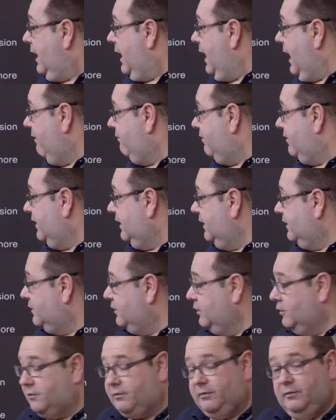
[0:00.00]
everything is
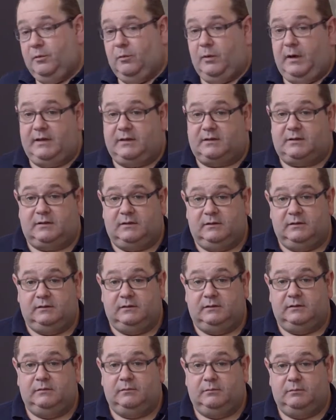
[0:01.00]
used from the waste.
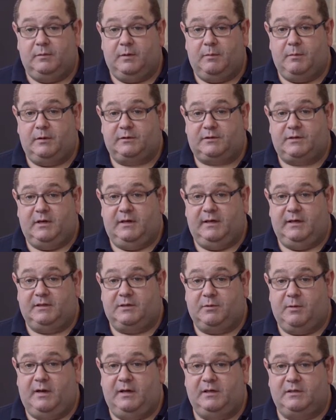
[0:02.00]
We're going to turn it
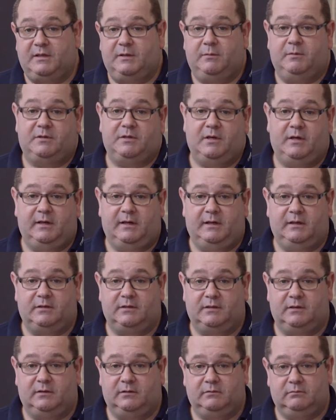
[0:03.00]
into energy, we turn it
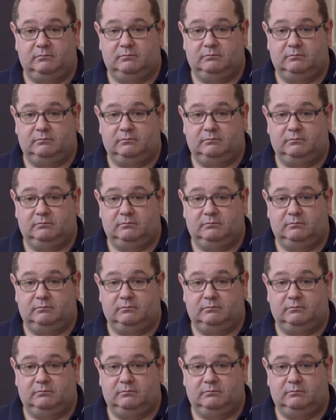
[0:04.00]
into